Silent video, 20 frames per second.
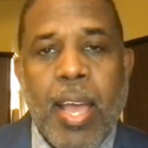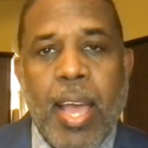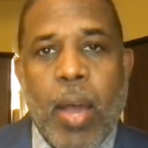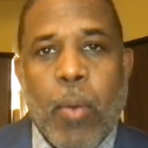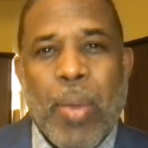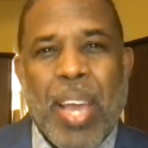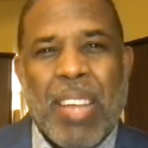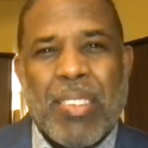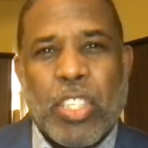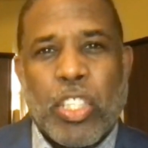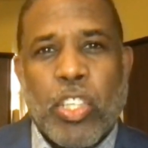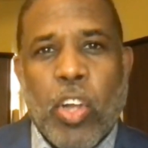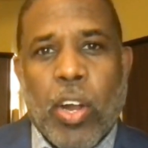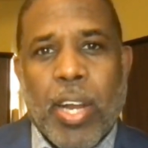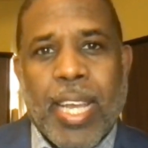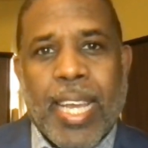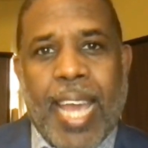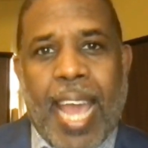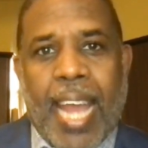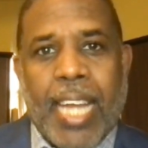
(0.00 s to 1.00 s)
And we have to
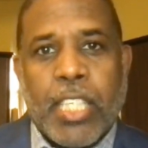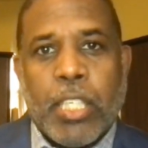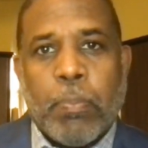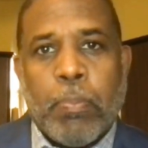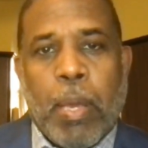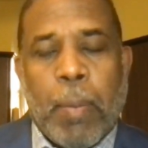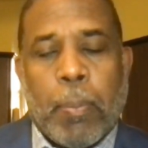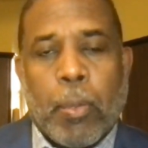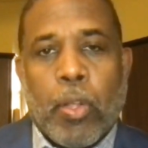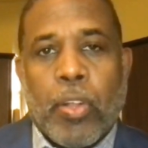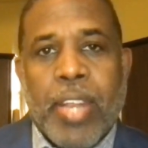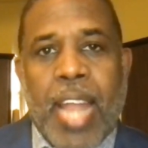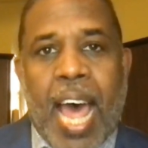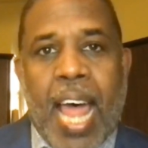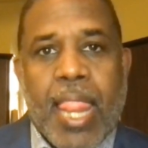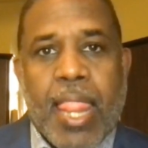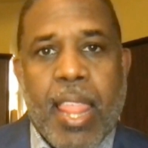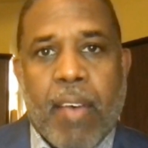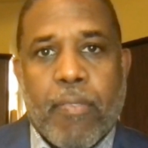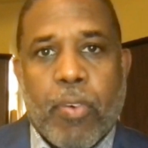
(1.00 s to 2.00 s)
start engaging people on
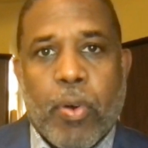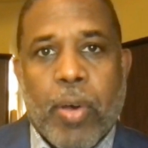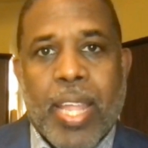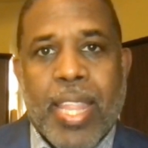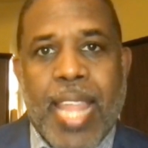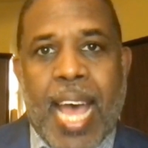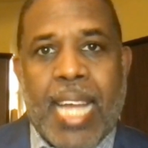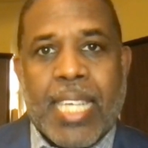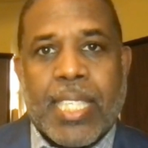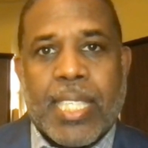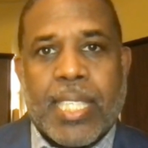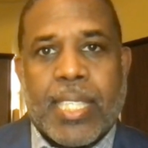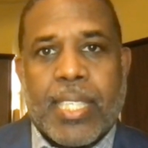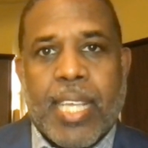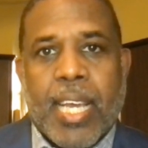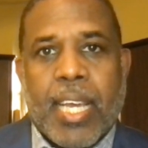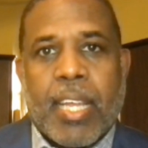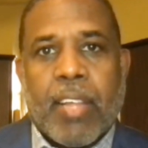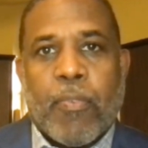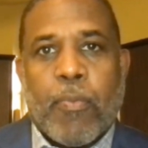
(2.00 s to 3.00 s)
that level and not just
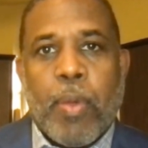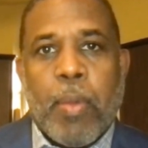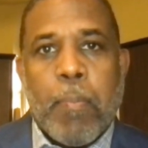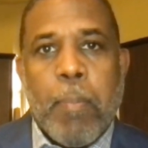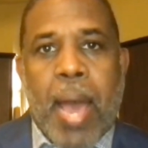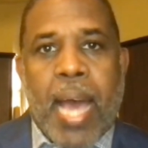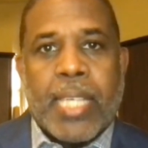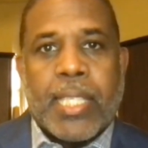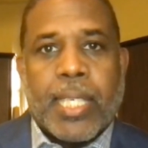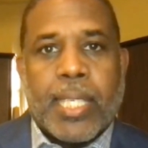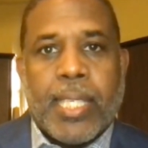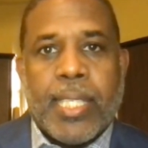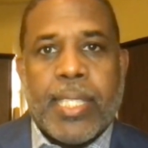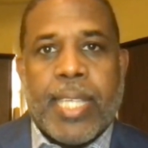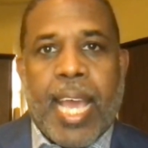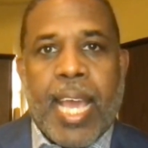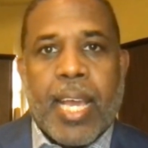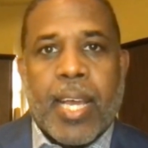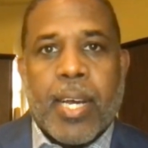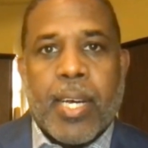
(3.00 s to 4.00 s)
think if we magically
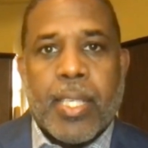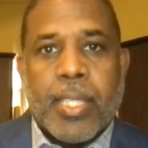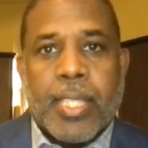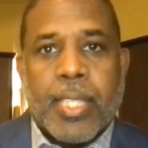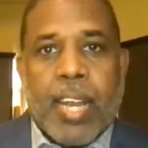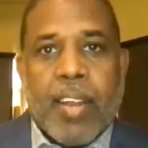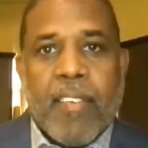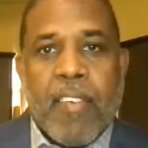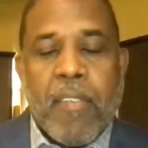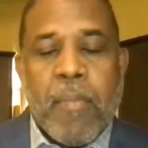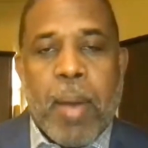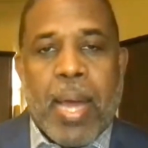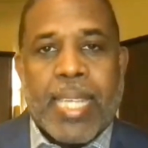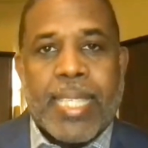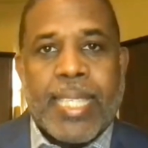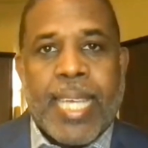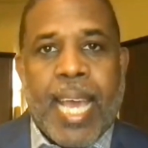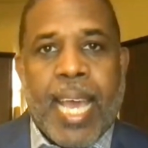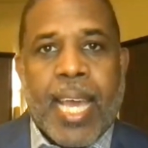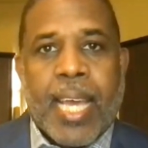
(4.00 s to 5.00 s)
take guns out of
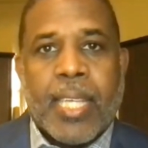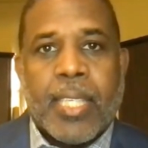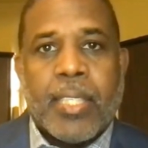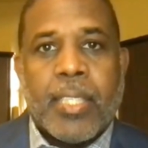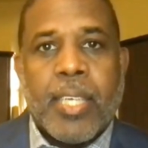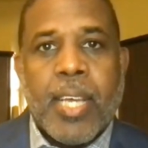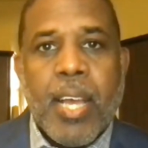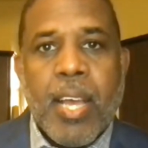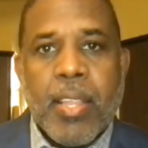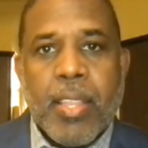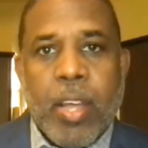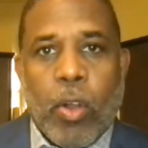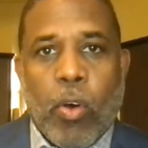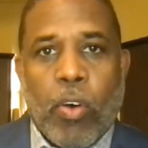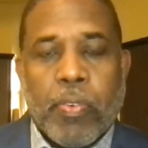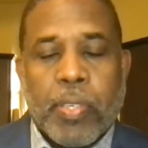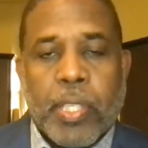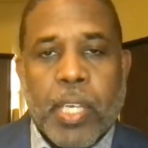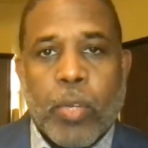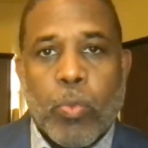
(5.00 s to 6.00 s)
everybody's hands that all
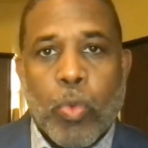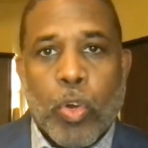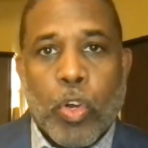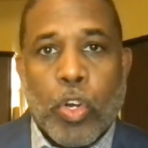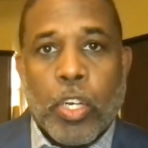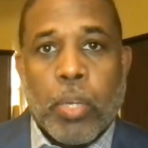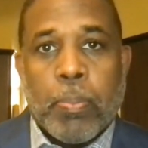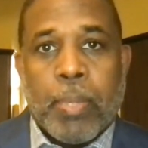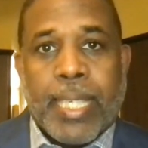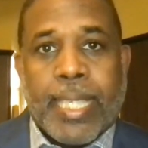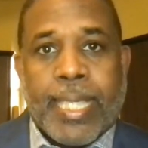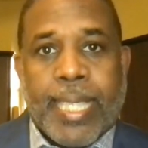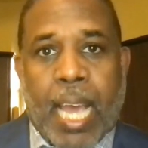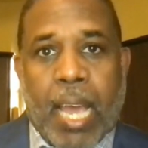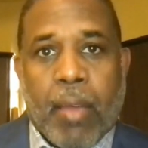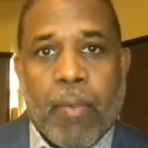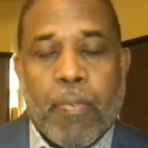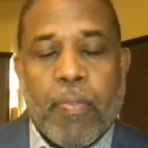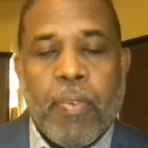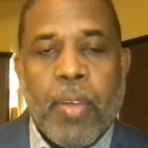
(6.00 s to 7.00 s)
of a sudden we're going to be
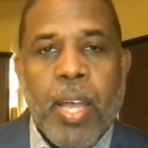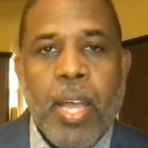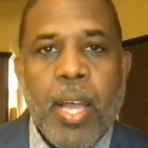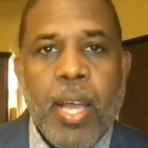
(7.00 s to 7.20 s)
safe.